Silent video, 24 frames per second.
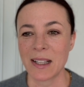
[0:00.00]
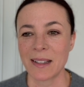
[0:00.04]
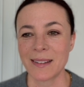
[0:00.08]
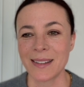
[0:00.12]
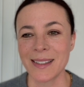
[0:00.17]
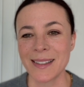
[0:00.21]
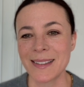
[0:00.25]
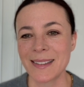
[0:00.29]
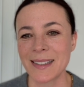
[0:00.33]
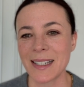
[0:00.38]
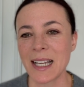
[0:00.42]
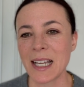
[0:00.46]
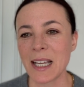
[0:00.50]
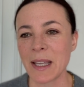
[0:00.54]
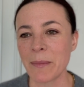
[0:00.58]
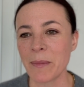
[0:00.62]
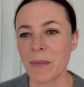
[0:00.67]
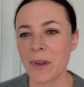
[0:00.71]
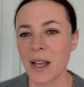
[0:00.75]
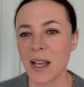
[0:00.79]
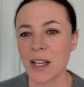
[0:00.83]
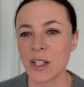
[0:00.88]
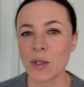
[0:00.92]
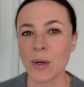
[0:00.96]
This
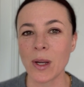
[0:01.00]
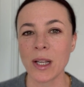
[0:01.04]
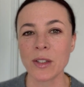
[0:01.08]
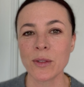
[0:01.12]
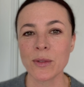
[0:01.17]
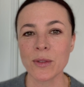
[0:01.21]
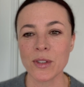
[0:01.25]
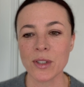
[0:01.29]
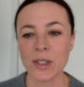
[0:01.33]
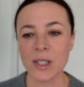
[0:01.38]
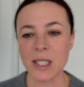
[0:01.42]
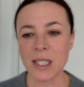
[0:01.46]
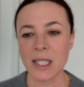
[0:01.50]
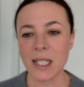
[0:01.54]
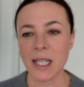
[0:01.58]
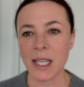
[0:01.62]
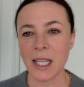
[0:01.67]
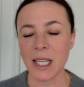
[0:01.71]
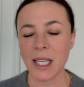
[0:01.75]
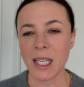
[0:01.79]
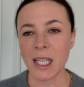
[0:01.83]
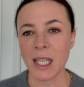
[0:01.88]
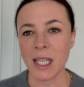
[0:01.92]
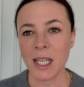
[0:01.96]
time, I tried to just
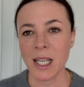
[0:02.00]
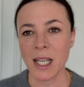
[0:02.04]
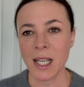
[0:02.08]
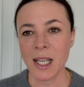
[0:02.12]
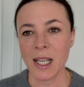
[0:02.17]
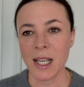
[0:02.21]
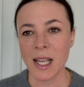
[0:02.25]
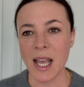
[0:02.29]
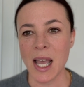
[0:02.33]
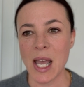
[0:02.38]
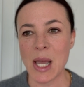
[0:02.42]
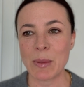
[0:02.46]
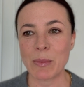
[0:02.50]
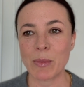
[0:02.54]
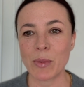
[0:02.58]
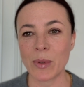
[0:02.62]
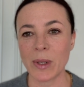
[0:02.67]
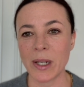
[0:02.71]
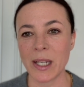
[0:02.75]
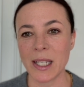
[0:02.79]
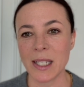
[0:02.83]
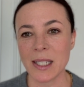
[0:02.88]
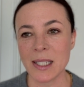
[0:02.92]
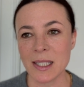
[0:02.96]
like
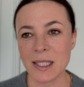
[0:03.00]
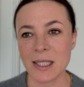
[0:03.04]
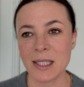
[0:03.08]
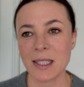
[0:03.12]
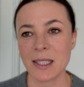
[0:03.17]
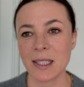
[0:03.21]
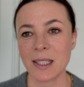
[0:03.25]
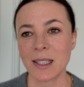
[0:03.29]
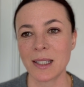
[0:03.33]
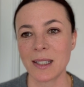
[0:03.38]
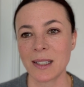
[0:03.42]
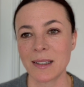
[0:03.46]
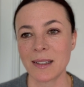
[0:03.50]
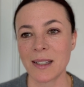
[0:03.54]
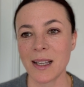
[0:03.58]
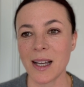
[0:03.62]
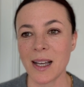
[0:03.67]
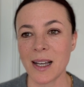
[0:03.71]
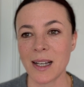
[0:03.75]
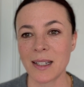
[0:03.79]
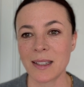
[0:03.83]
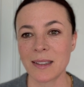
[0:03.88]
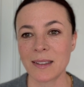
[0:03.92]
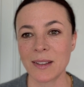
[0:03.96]
embrace
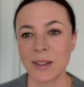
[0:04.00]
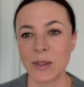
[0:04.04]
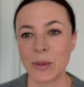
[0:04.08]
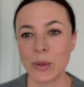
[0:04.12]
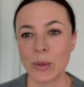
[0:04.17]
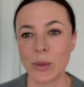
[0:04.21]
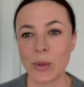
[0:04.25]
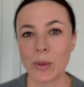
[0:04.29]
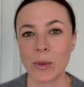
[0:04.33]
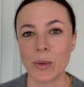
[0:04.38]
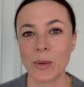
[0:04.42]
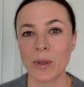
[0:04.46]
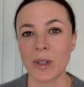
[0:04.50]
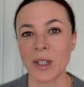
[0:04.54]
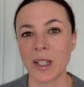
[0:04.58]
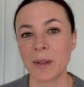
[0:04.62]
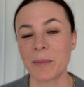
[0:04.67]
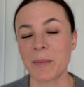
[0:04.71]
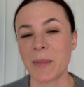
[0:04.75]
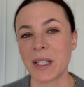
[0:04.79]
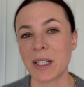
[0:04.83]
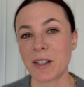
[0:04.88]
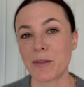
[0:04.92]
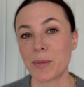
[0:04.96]
that, you know,
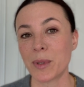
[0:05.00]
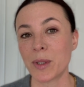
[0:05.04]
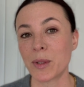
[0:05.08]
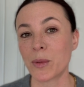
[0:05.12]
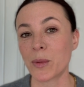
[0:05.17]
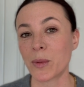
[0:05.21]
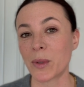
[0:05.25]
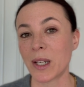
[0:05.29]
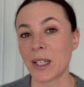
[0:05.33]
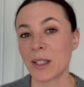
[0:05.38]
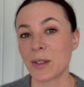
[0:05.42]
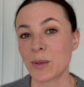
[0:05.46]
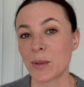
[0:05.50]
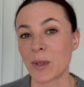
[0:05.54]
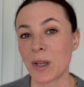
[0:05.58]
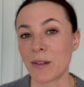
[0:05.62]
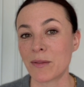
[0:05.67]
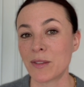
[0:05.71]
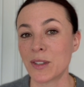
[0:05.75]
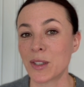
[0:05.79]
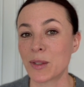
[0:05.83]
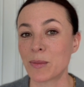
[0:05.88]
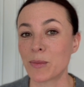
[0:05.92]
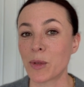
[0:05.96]
it might have been great to
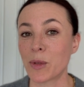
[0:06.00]
have this